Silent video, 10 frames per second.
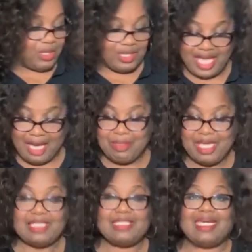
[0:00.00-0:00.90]
And with
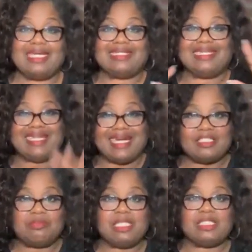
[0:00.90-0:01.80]
that being said,
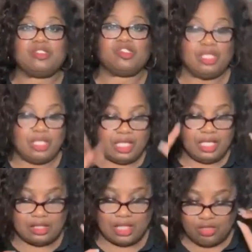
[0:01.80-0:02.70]
tonight's message
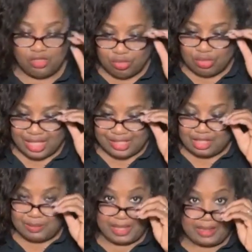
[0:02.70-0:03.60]
is a true
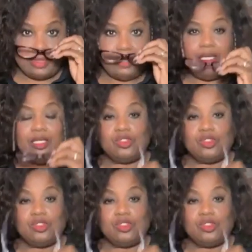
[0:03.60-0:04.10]
testament